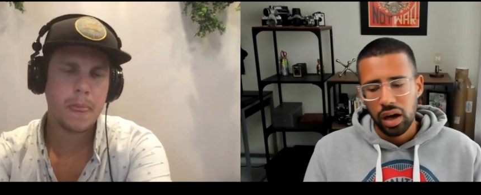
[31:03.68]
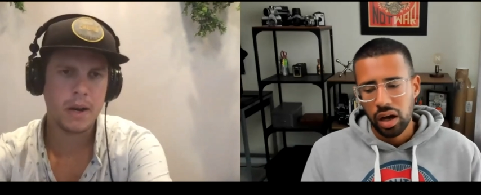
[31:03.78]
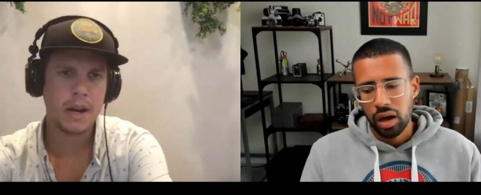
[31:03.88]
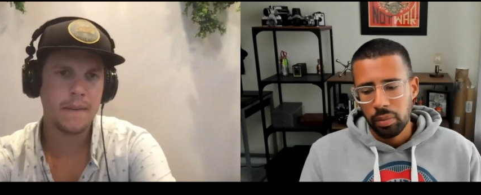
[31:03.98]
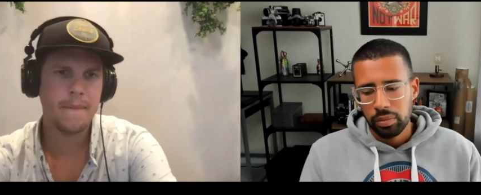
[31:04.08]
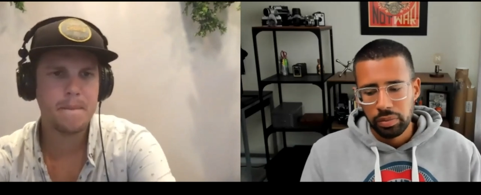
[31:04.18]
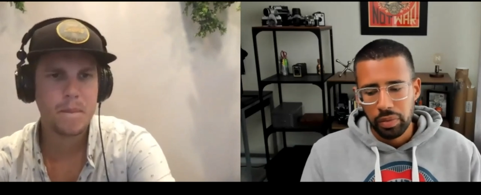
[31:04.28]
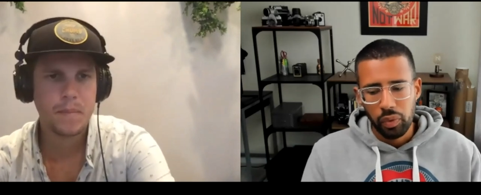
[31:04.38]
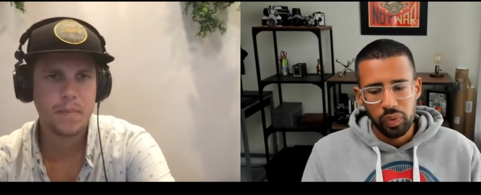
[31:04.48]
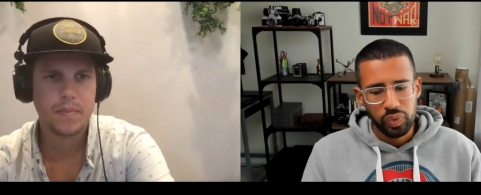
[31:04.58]
Speaker 1: Um, right.
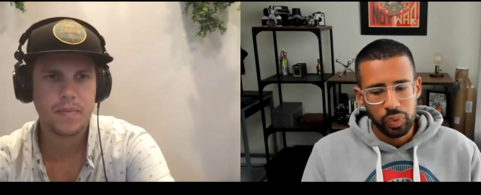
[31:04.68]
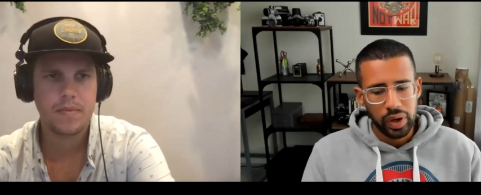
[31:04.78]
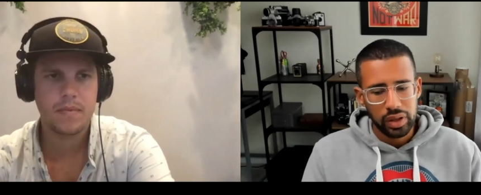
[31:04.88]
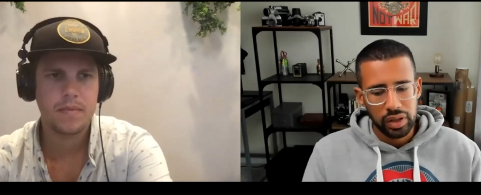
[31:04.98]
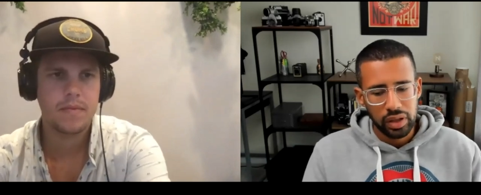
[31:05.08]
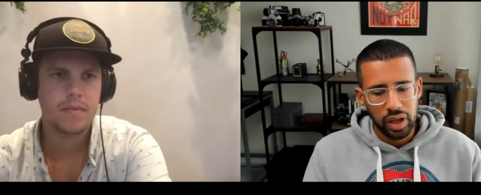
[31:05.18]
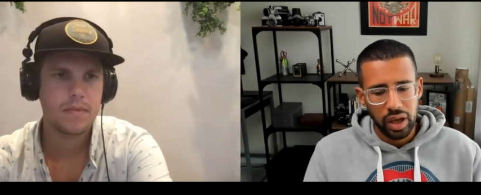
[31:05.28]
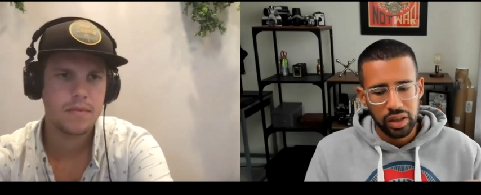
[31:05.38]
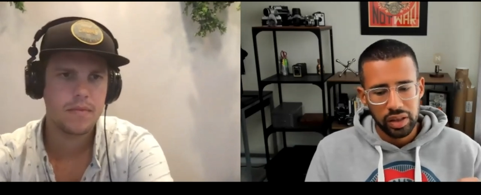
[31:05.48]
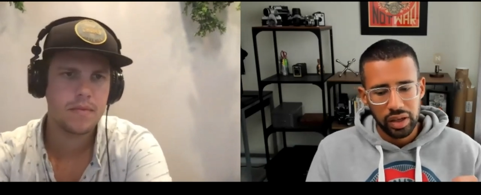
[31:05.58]
Um,
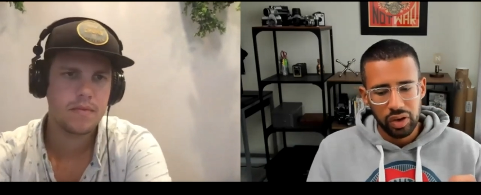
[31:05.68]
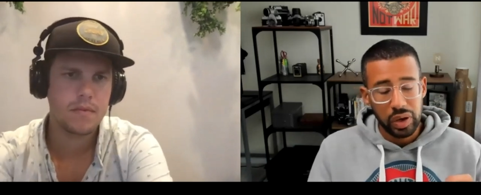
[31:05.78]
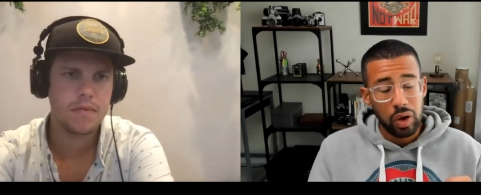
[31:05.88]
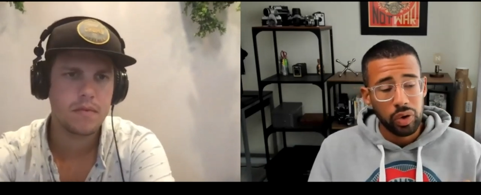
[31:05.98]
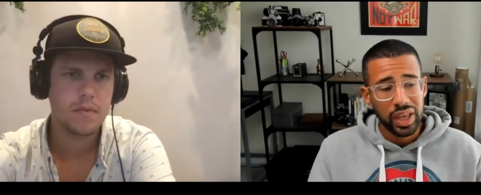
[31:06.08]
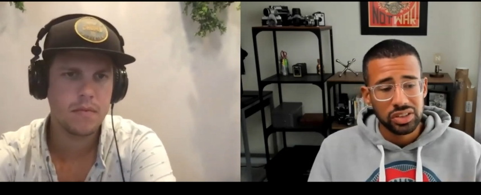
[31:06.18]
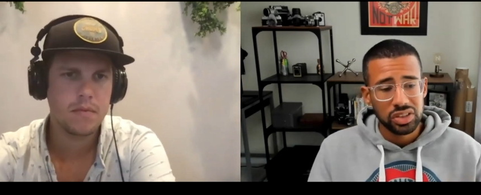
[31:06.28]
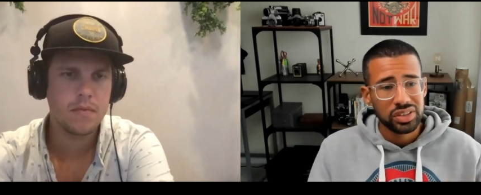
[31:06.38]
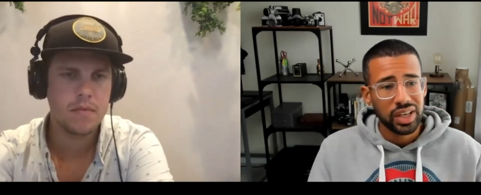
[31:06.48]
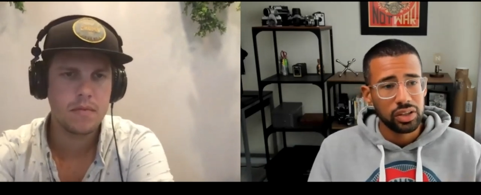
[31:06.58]
and the
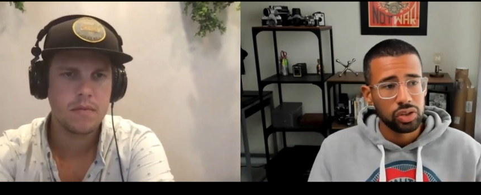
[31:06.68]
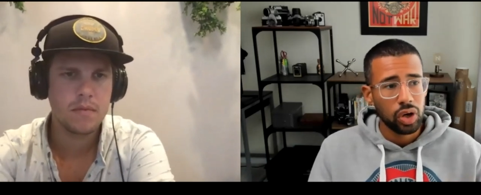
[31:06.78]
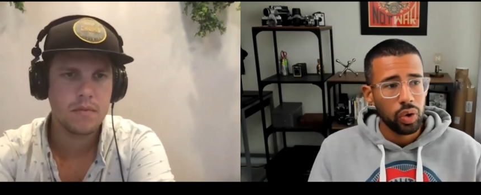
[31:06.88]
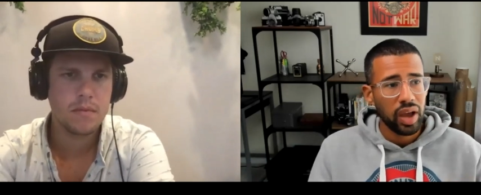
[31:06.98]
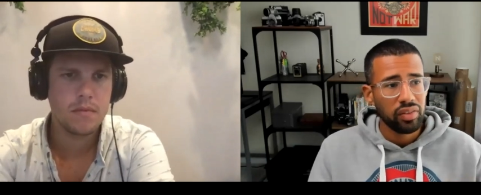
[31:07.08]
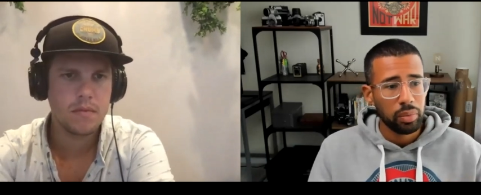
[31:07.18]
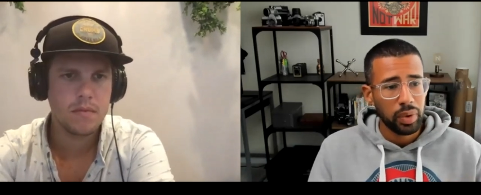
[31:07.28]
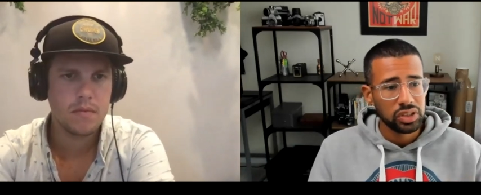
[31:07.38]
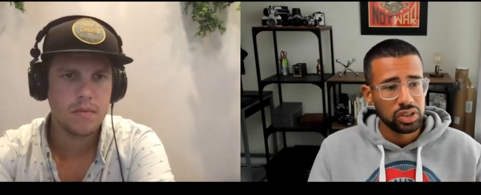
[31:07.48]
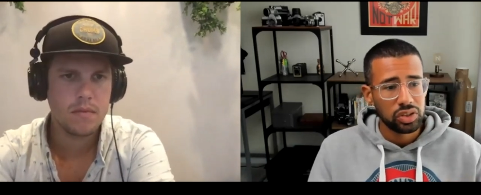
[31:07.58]
occasions that I don't have the
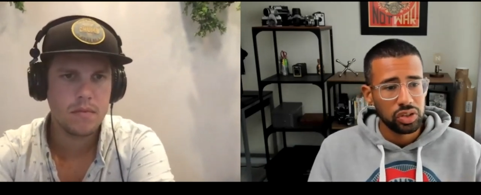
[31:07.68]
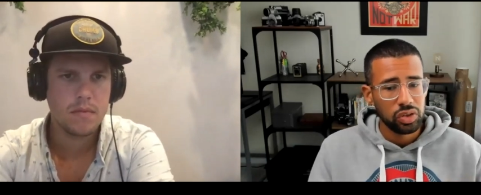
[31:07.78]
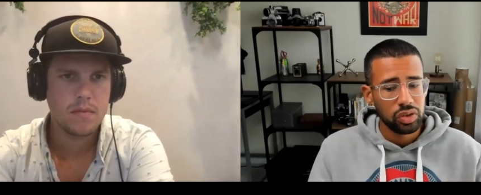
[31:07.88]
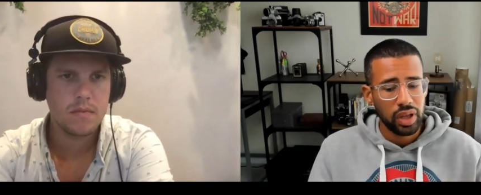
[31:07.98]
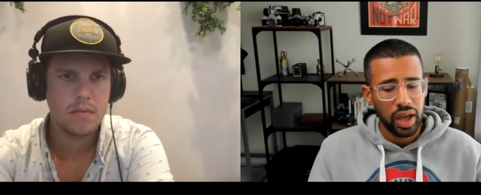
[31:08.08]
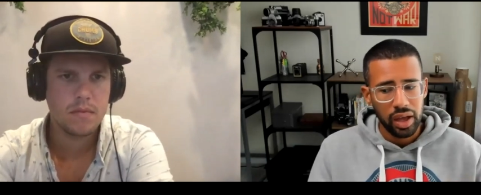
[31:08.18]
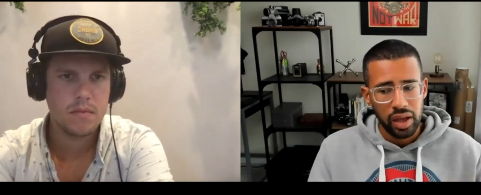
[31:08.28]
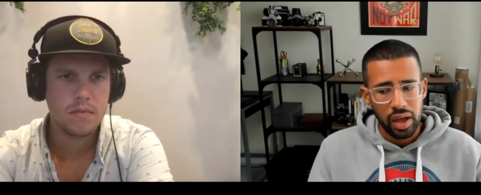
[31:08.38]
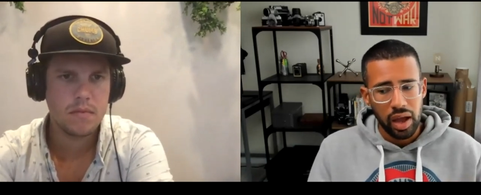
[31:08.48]
budget to do that,